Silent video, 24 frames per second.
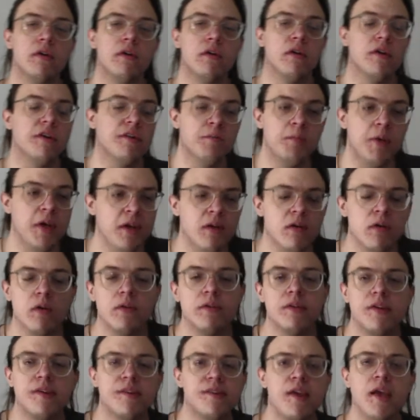Because Peter
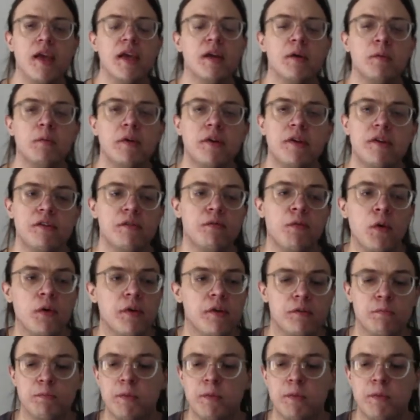only sank when his focus